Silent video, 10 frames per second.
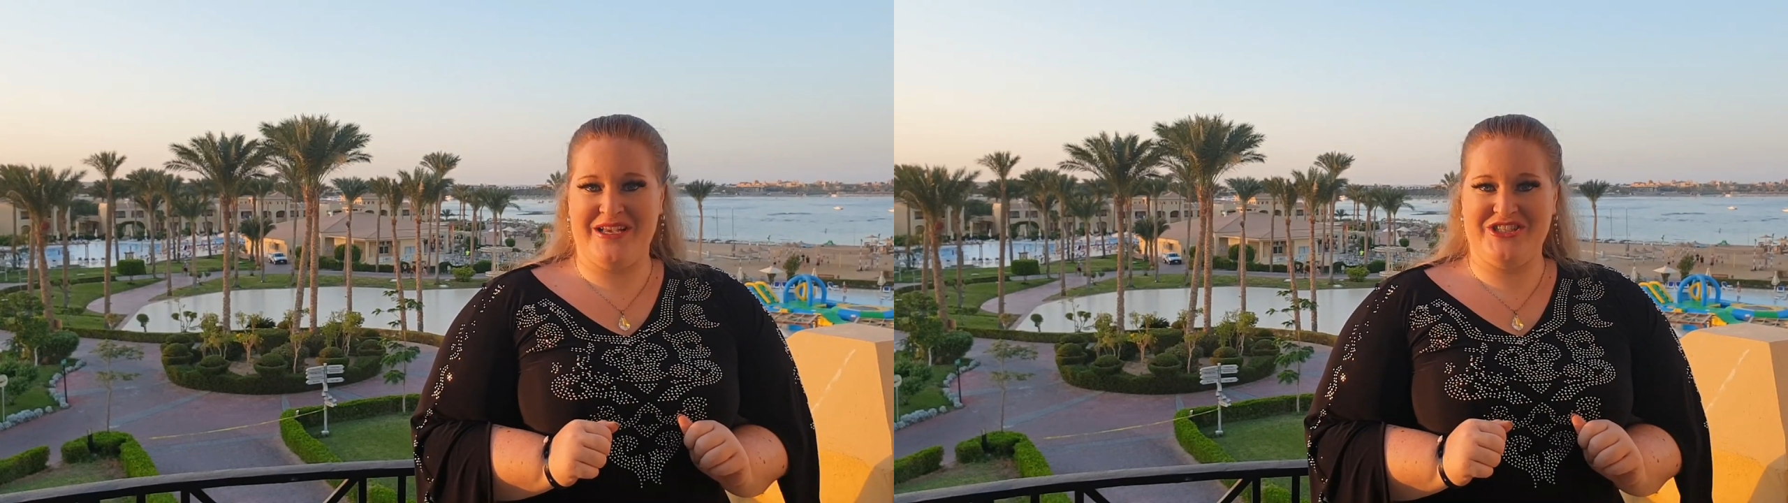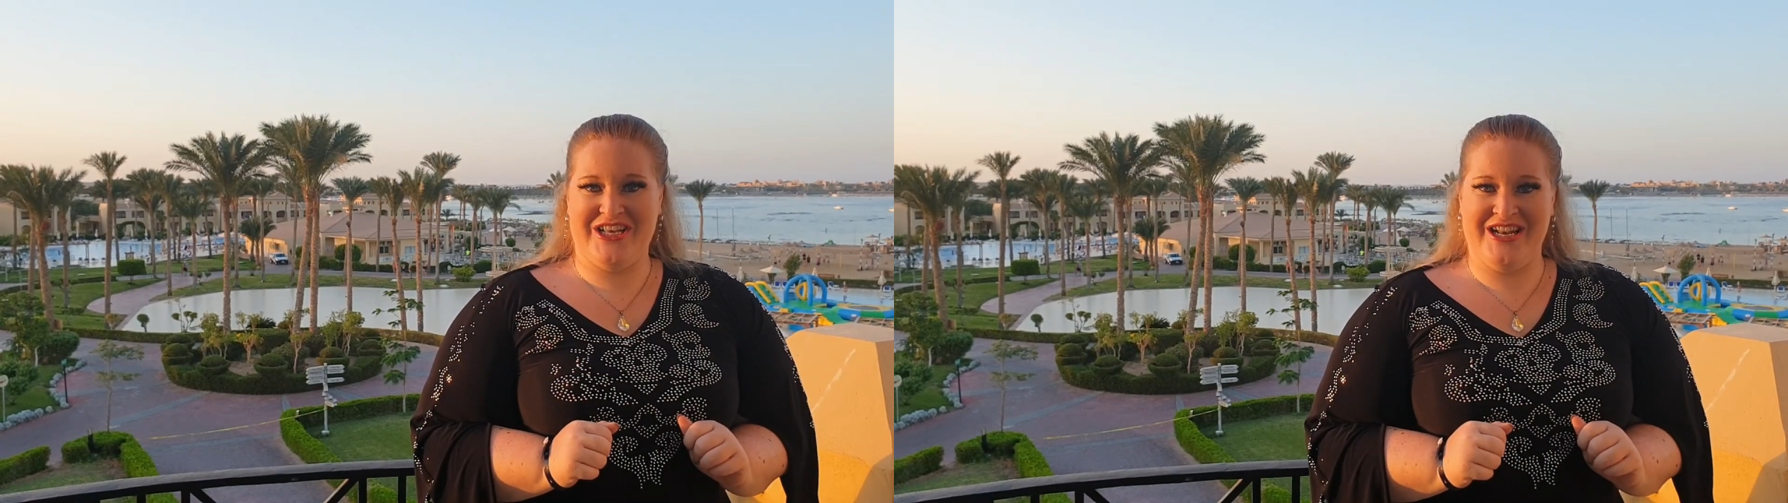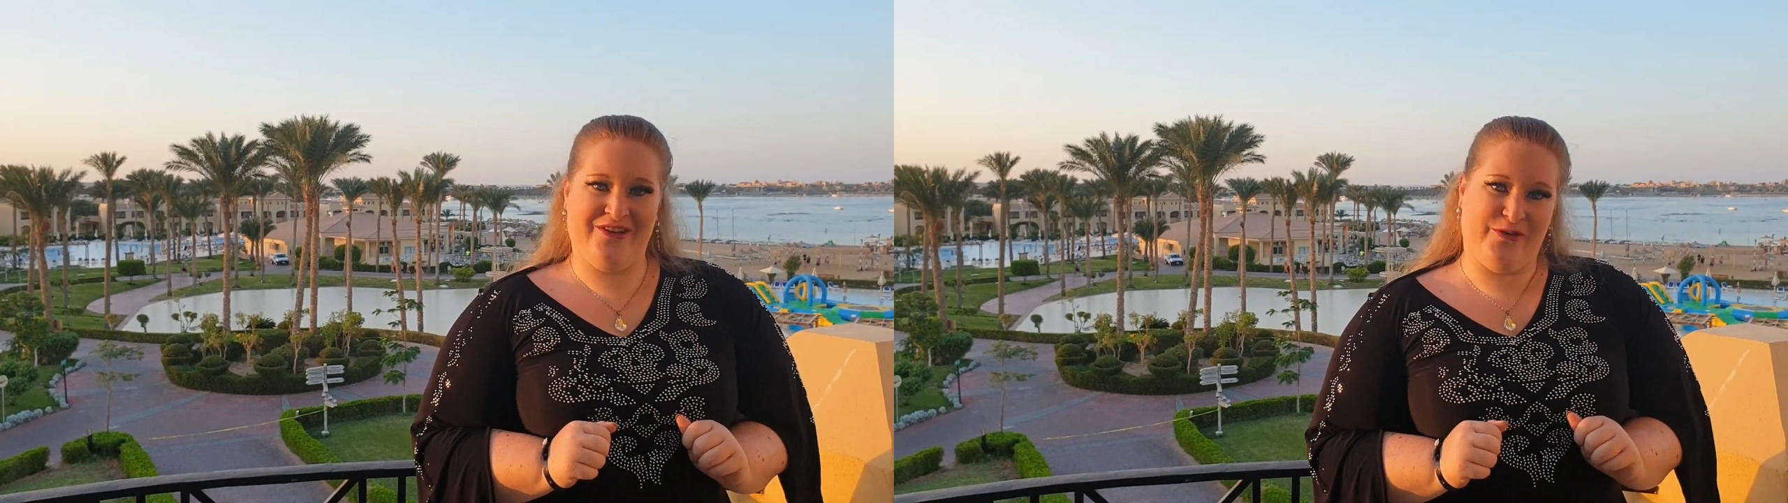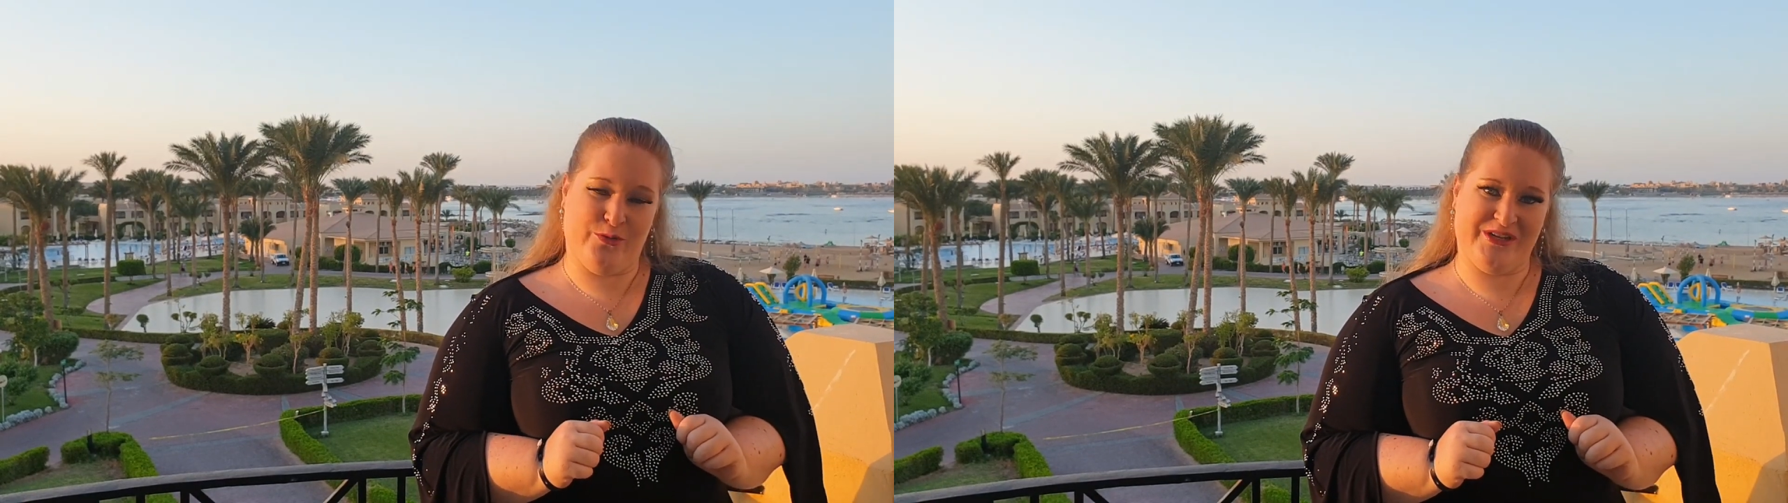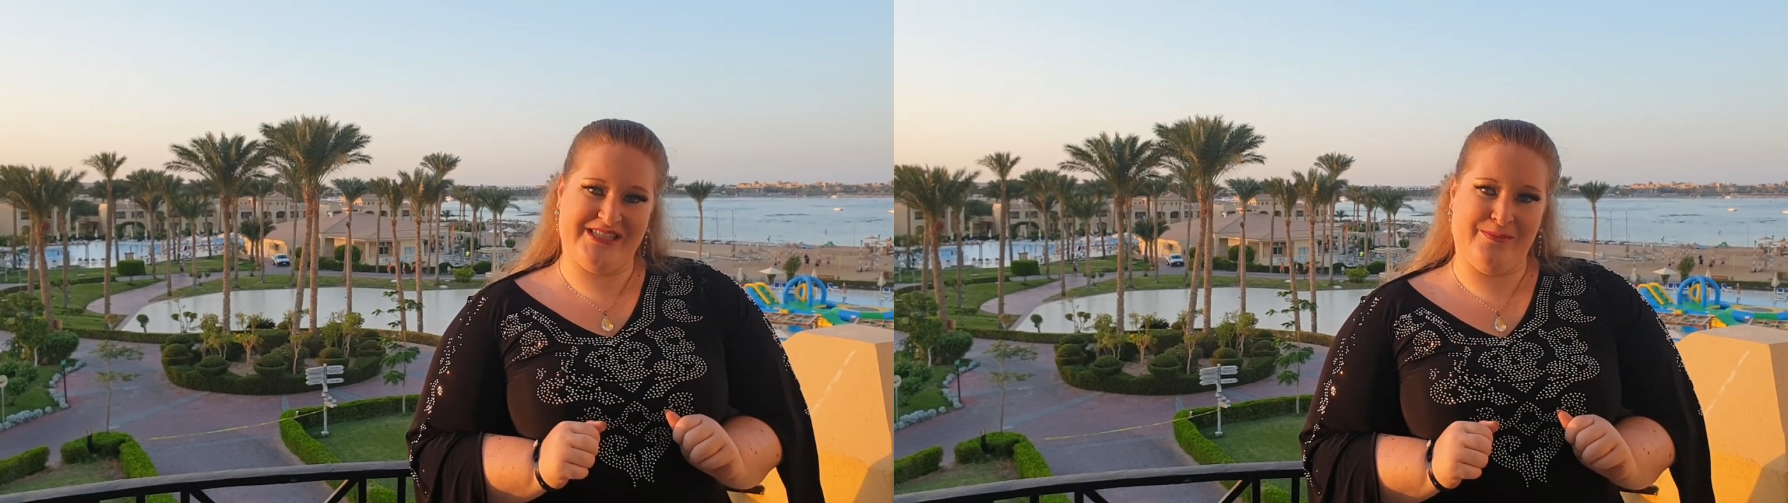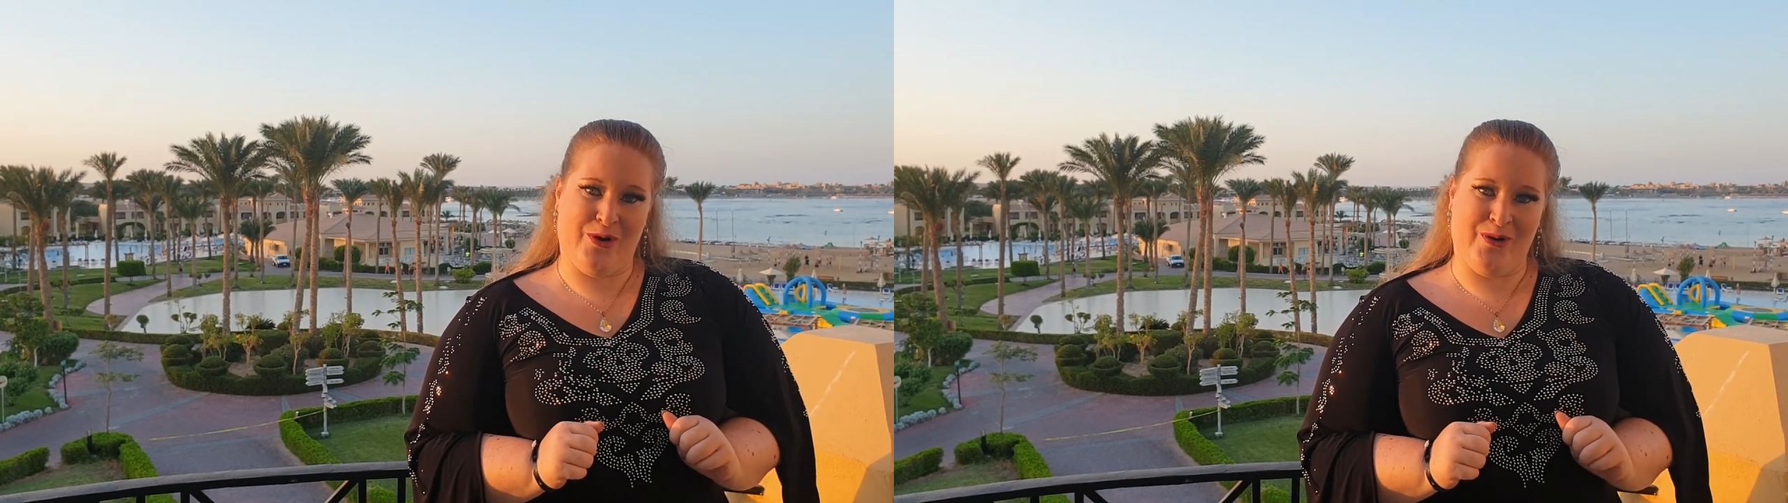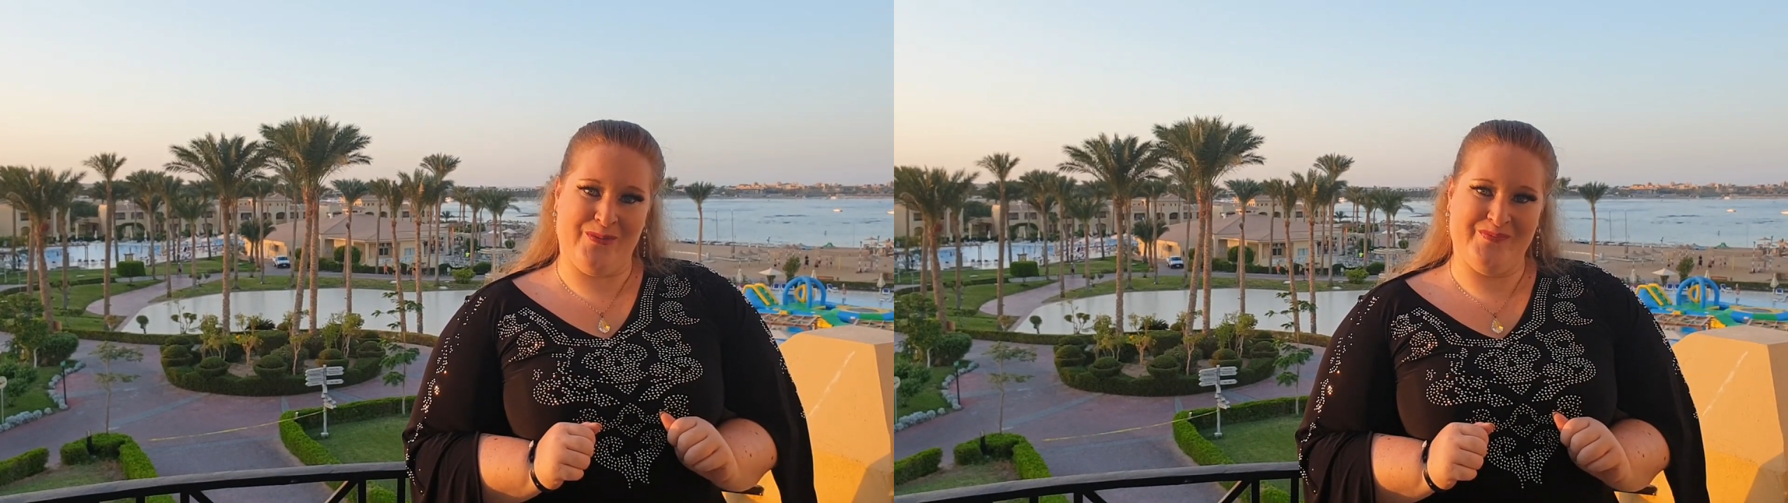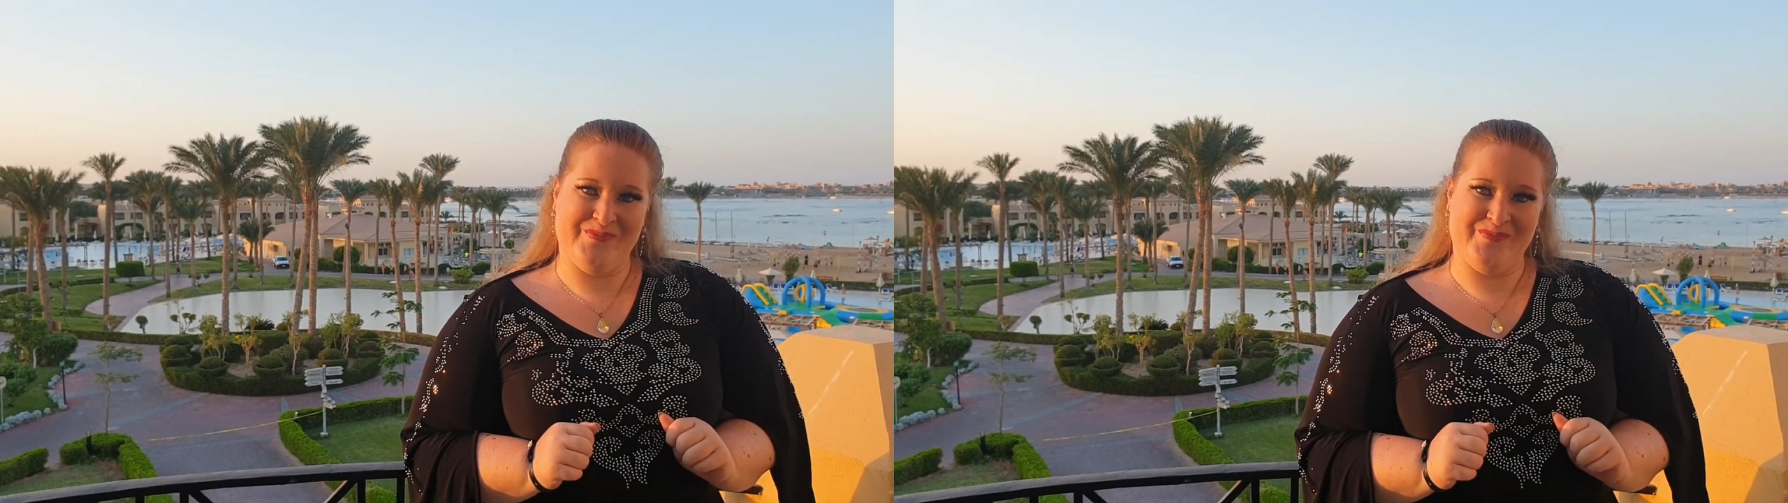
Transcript: channel if you want to see more.